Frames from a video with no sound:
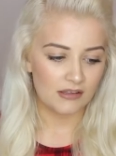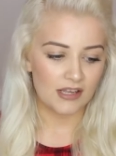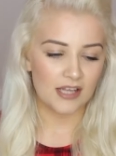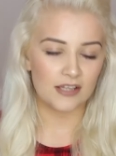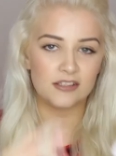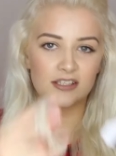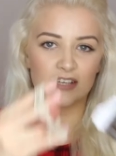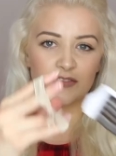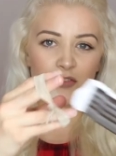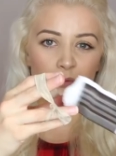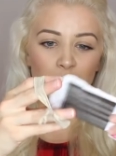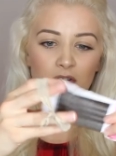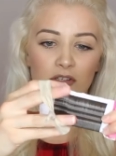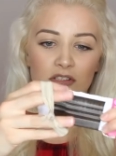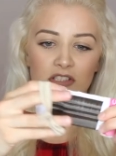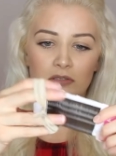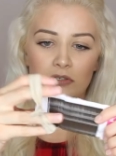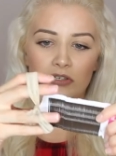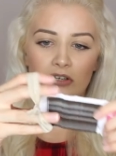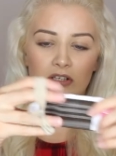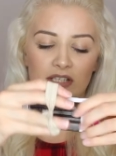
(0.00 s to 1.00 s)
And if you want
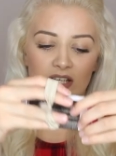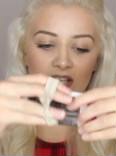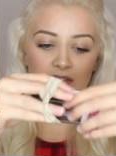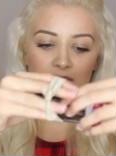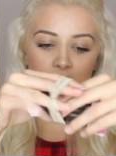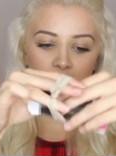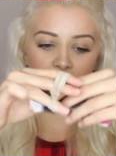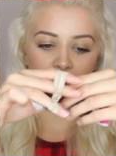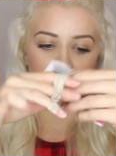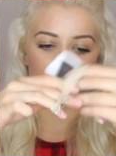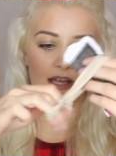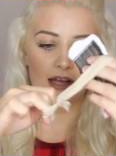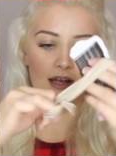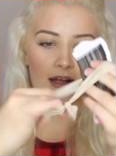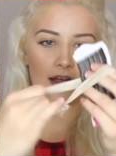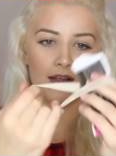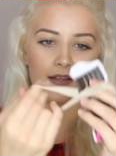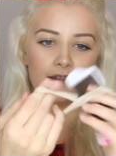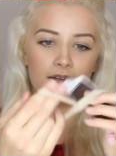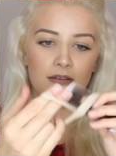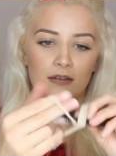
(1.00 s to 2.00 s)
to, you could even just
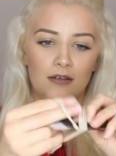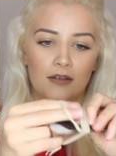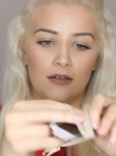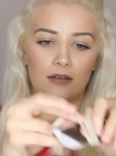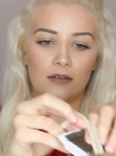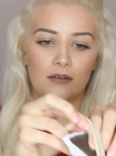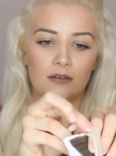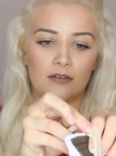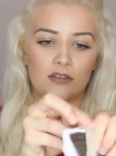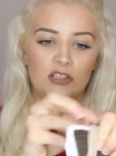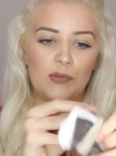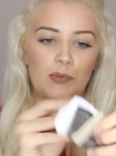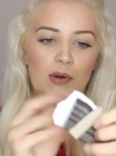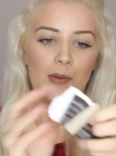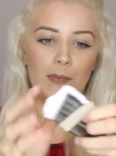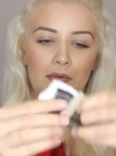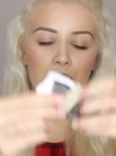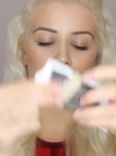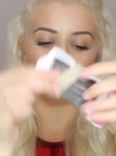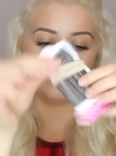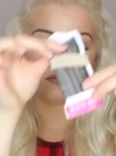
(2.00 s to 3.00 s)
tie your
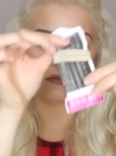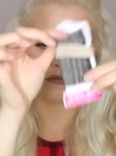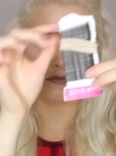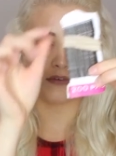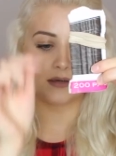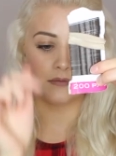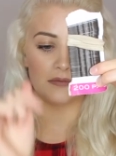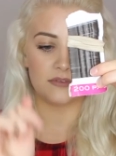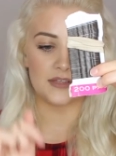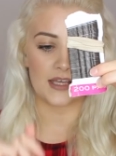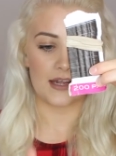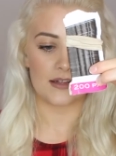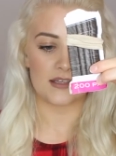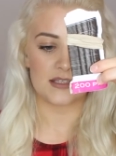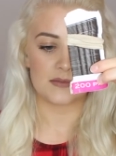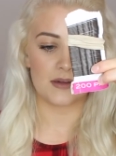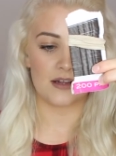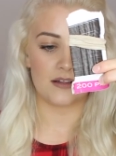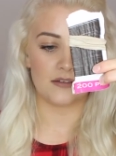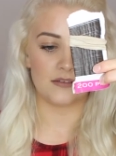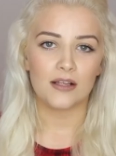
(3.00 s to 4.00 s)
bobble round that
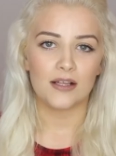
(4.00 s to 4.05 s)
as well.